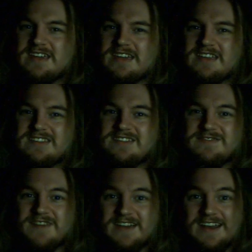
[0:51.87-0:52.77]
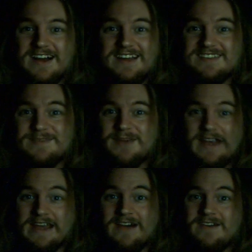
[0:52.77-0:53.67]
is fucking awesome
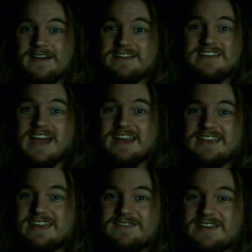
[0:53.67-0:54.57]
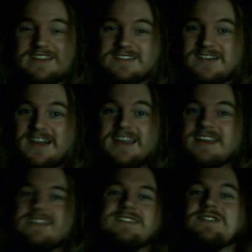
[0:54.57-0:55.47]
right now. I gotta give it its credit.
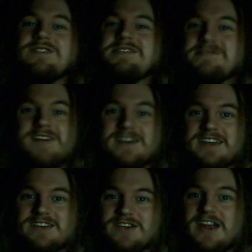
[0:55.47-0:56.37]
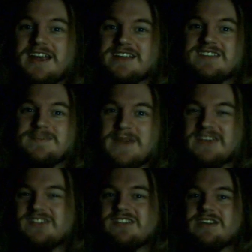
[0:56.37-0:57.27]
It's doing fucking great,
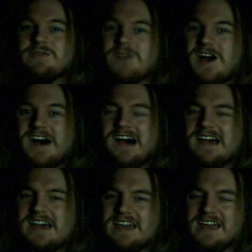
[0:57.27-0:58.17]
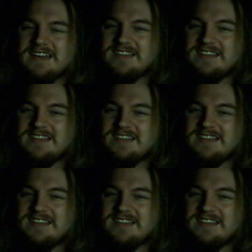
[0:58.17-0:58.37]
especially Raw. And